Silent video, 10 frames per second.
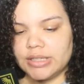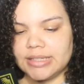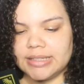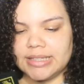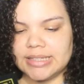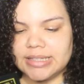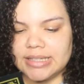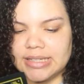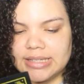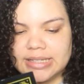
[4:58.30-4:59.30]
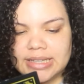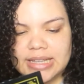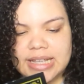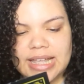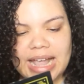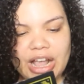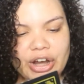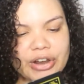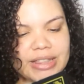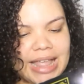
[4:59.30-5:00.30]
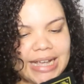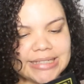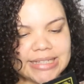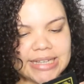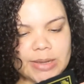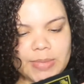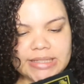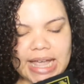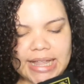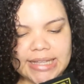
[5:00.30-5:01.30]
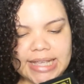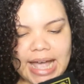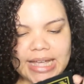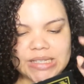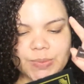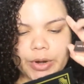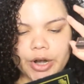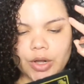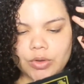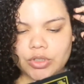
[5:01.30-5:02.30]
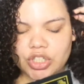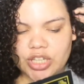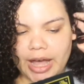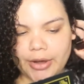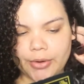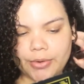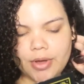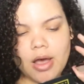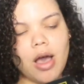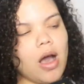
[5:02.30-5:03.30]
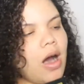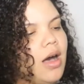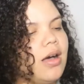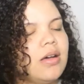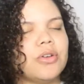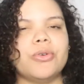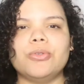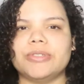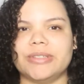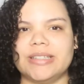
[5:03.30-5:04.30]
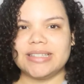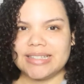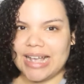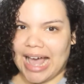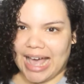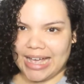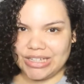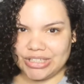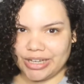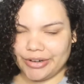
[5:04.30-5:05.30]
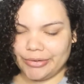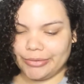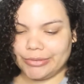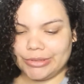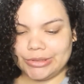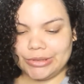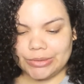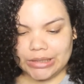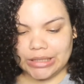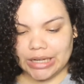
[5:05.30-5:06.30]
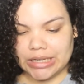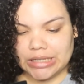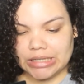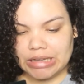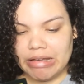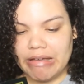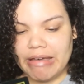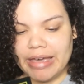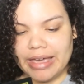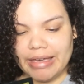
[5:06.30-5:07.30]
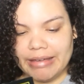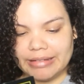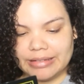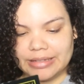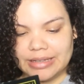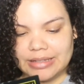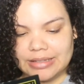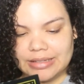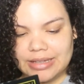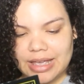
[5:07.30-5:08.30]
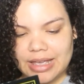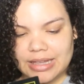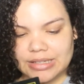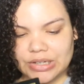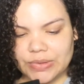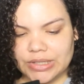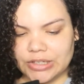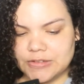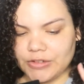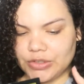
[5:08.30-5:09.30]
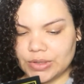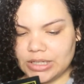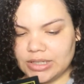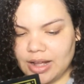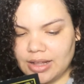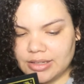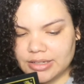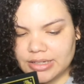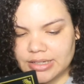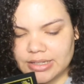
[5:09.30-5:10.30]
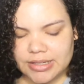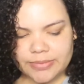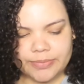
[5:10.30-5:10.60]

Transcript: So this is the Galactic Metallic Eye Sparkle Shadow. Oh, cool. So is an eyeshadow. This is really nice. And it says it retails for $20.